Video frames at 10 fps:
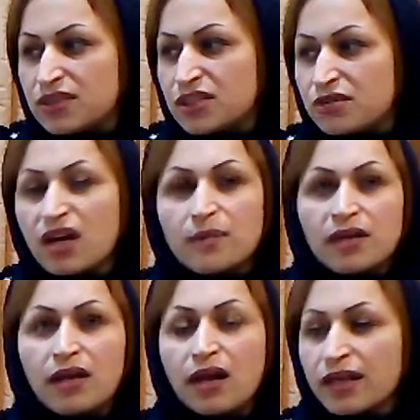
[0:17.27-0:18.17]

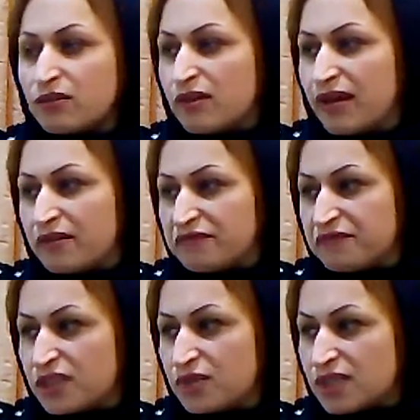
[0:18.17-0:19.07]
describing line graph
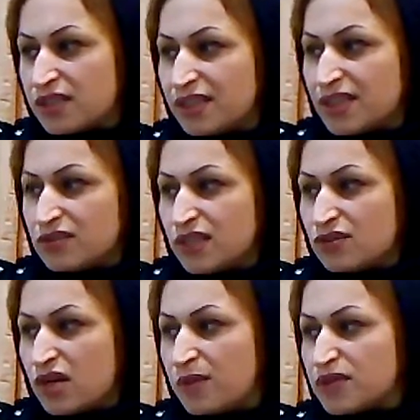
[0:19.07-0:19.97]
using tense
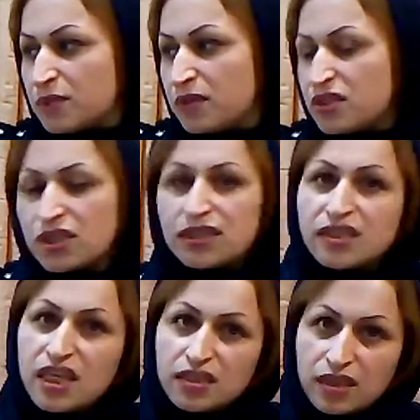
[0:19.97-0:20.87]
and time expression,
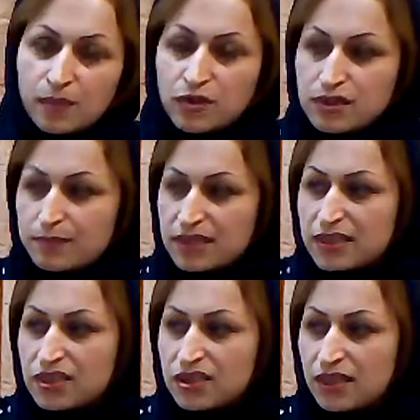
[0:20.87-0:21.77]
taking a
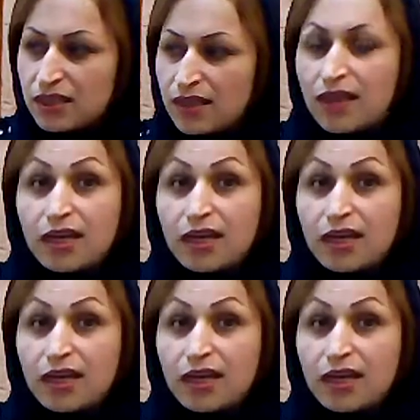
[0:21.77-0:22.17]
position,